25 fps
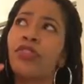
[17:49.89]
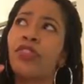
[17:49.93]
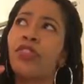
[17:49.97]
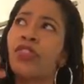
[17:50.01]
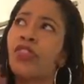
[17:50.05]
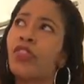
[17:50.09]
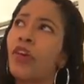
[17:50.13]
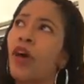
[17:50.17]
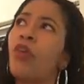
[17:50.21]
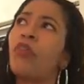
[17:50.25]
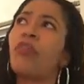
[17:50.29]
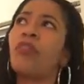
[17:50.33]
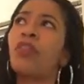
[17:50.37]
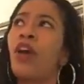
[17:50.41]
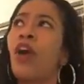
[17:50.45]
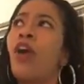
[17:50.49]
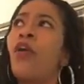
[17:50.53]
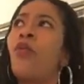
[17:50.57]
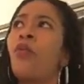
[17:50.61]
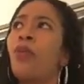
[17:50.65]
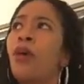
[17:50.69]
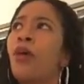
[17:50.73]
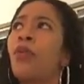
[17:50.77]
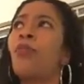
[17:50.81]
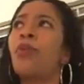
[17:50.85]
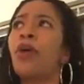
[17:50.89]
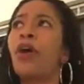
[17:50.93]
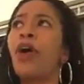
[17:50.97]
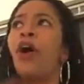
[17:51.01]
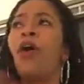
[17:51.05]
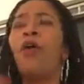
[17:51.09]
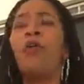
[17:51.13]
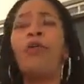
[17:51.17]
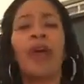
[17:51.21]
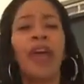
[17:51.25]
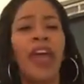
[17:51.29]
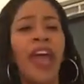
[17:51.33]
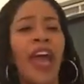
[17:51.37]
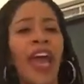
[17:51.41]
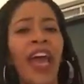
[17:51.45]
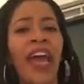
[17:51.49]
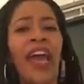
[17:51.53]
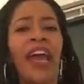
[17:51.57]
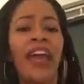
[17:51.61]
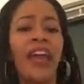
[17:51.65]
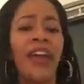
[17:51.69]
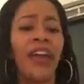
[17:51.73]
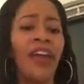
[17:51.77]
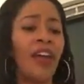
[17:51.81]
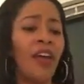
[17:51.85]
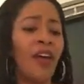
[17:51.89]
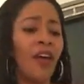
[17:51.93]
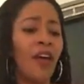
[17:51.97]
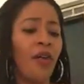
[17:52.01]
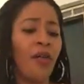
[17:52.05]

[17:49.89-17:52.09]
so low where we're okay